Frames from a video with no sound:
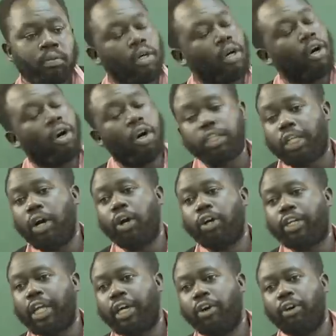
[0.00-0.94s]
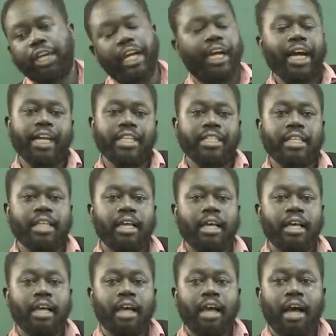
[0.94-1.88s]
Okay, guys.
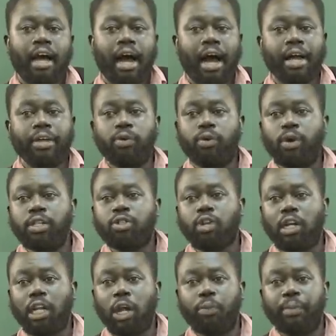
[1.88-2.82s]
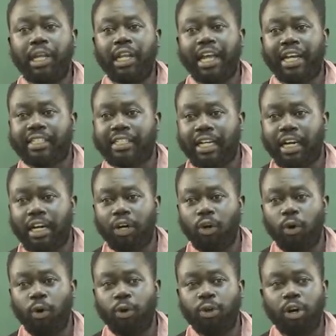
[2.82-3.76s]
Are you going to allow me lecture
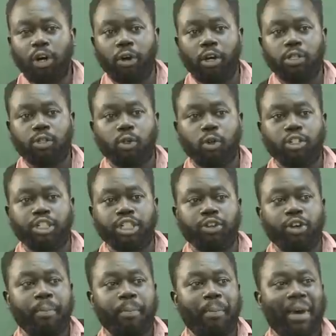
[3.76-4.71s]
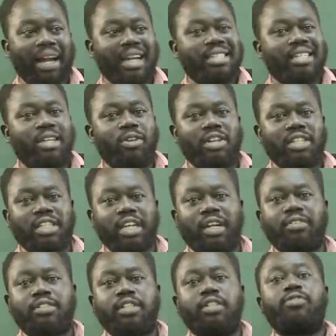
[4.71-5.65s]
or you are going to continue embarrassing
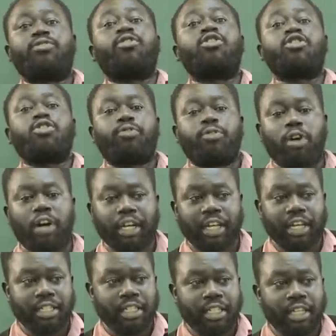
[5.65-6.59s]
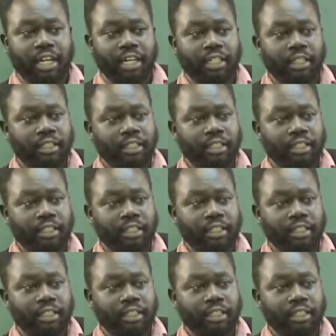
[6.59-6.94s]
yourselves in front of our guest here?